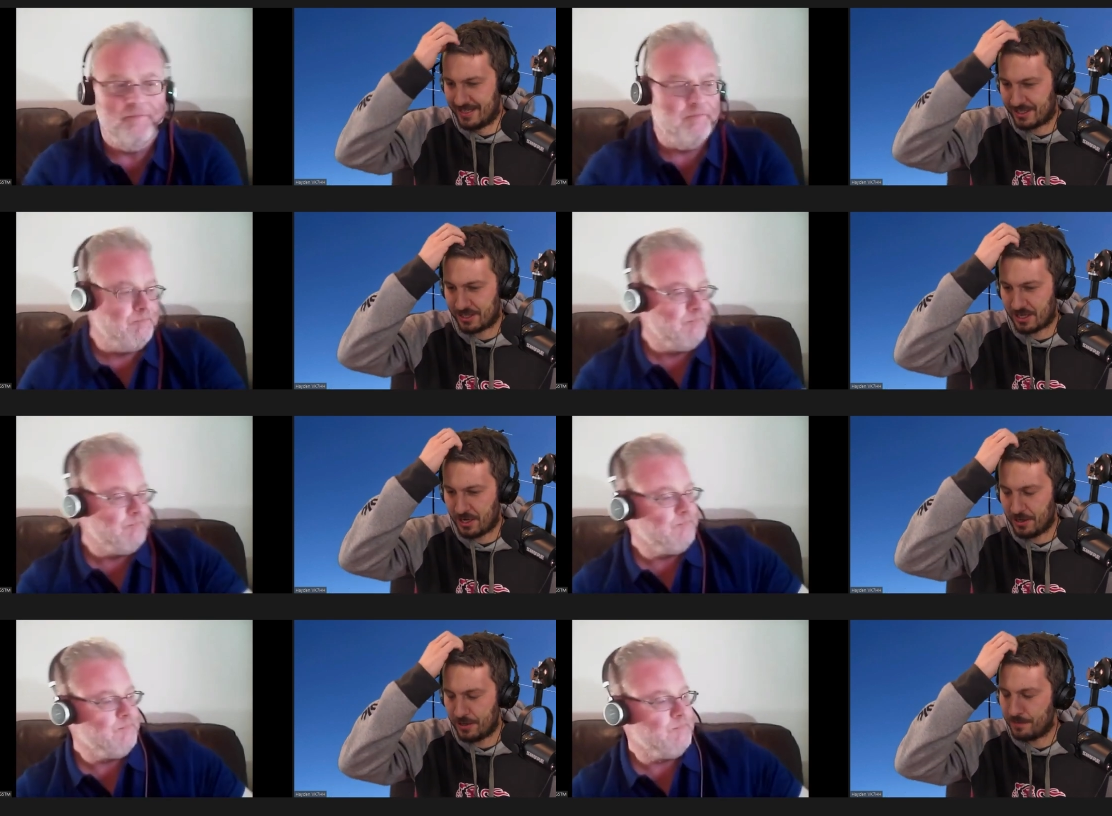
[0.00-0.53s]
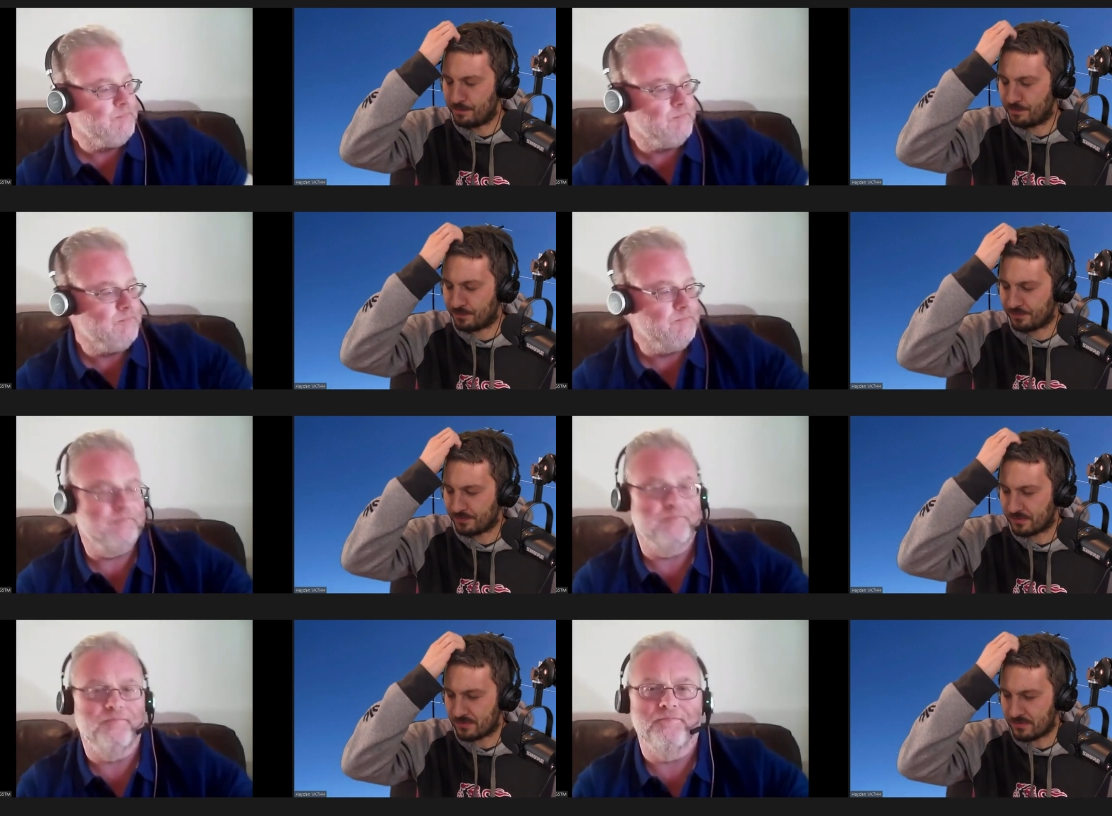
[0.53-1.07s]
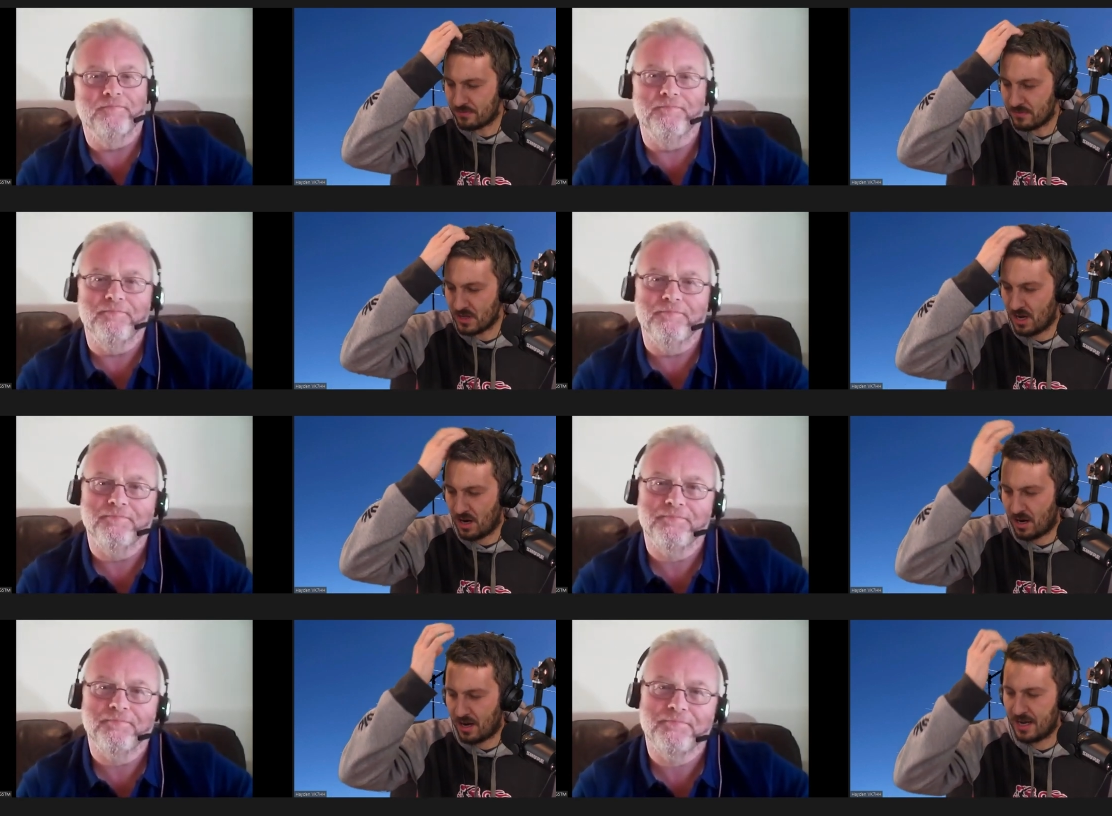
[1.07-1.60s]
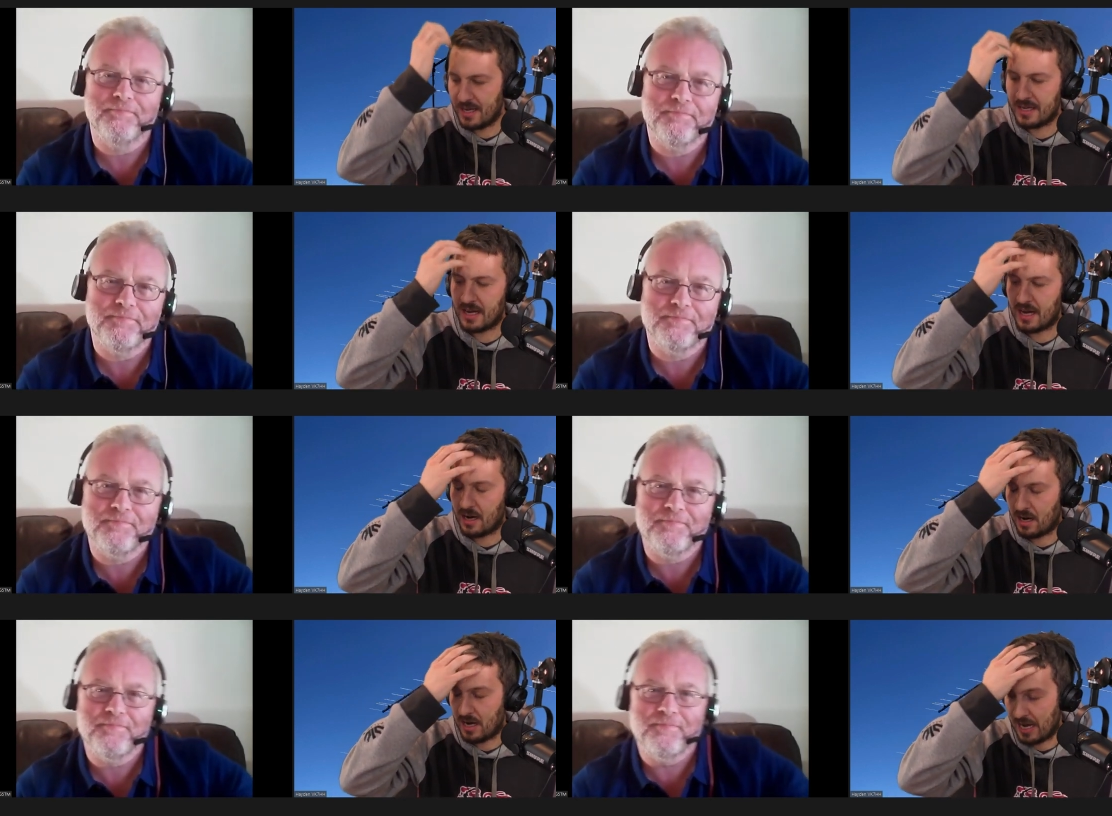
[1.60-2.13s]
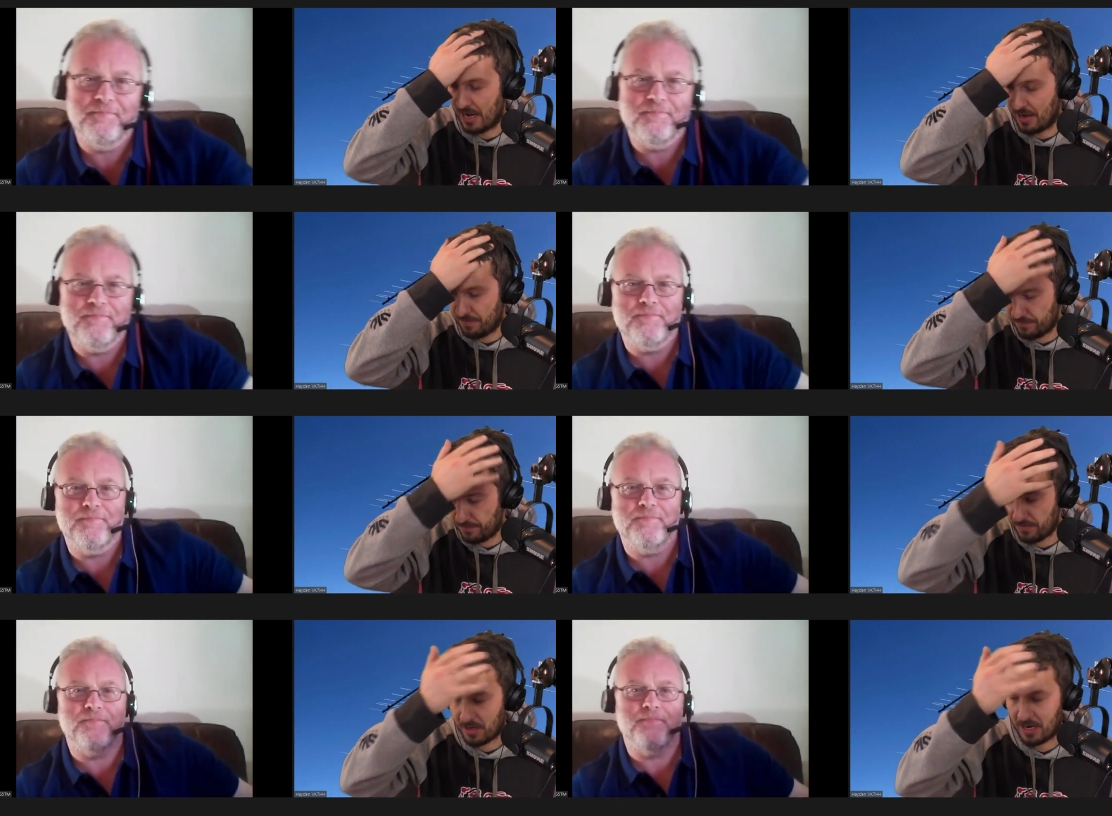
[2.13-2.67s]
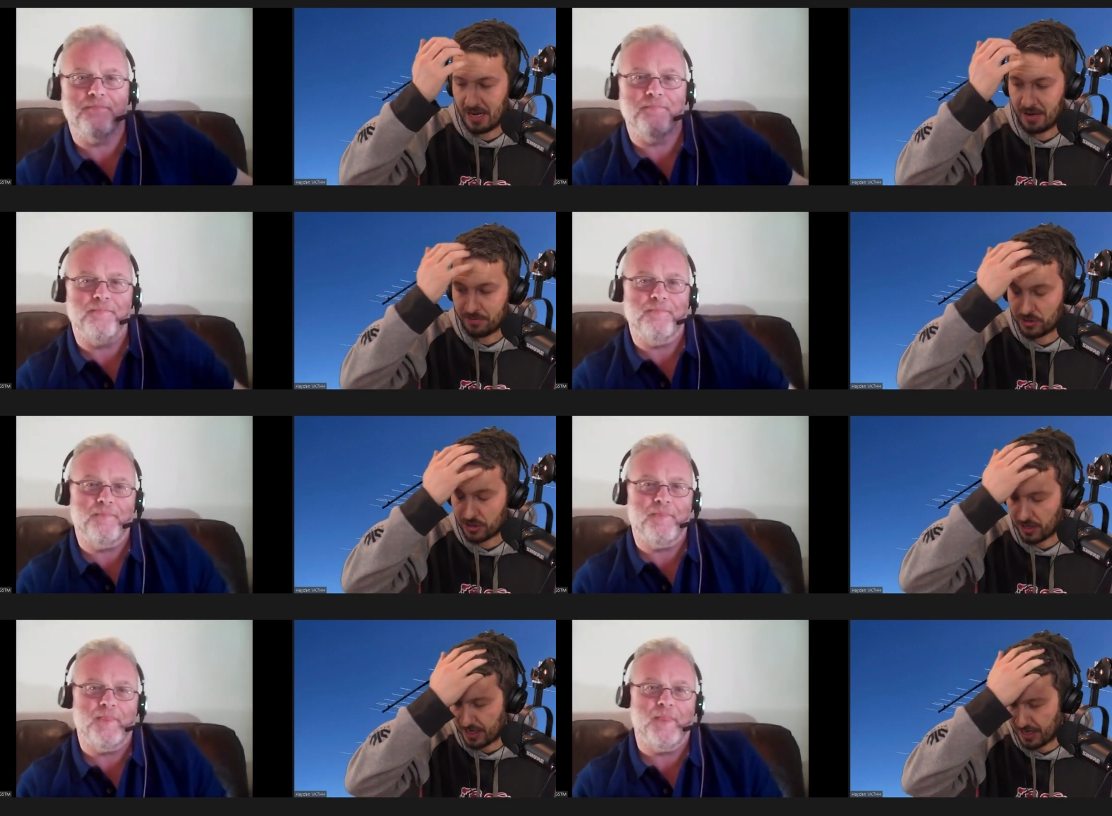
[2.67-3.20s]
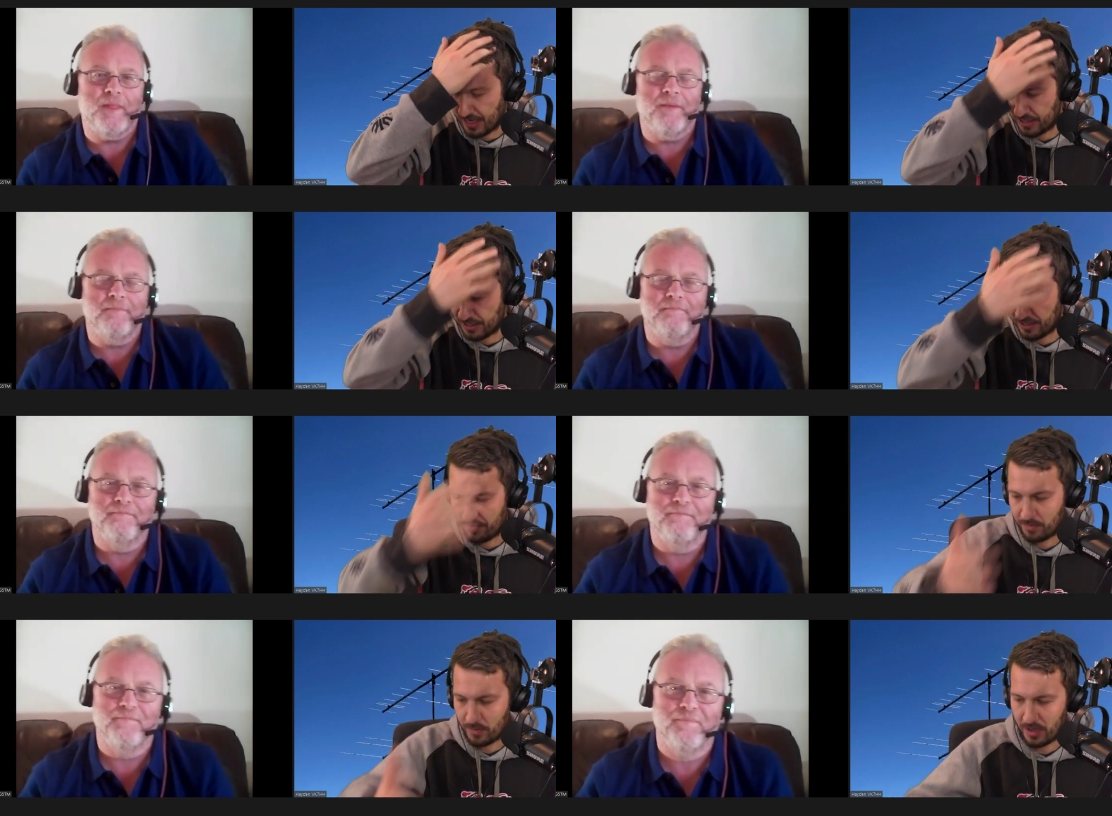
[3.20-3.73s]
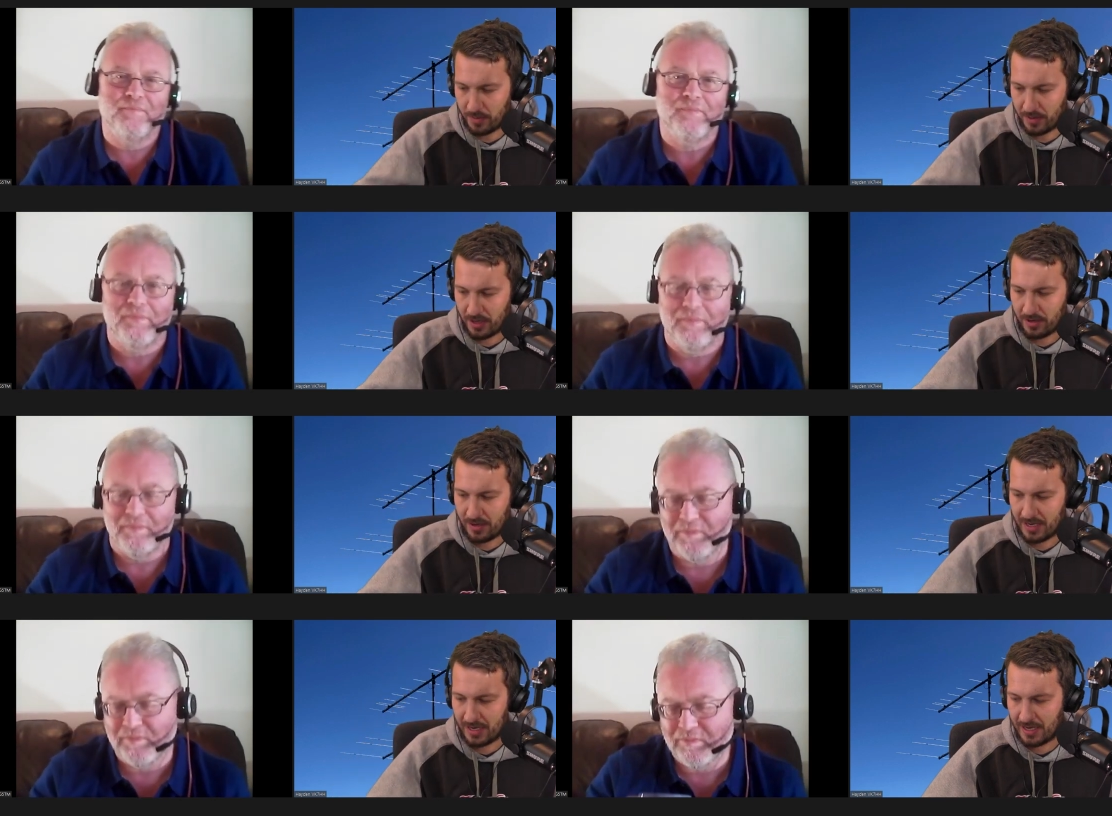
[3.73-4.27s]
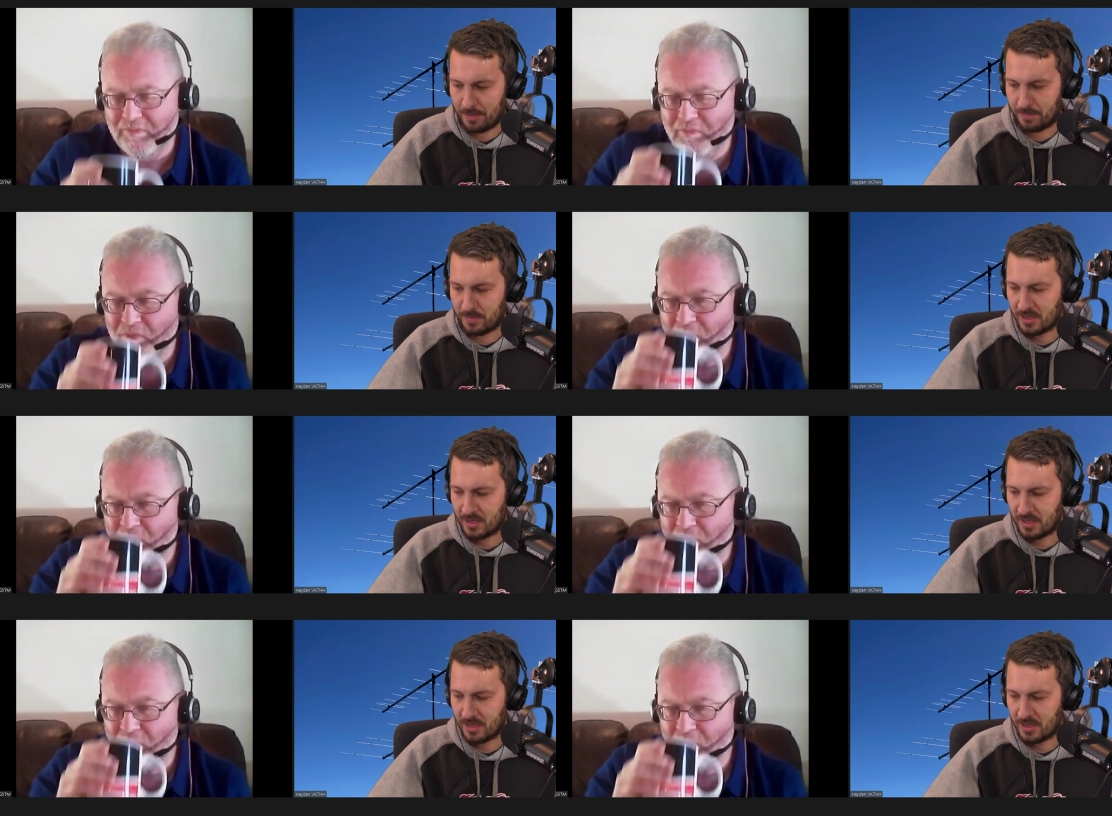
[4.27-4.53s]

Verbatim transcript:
Speaker 1: So, I uh, I have I have tried H F mobile. Um,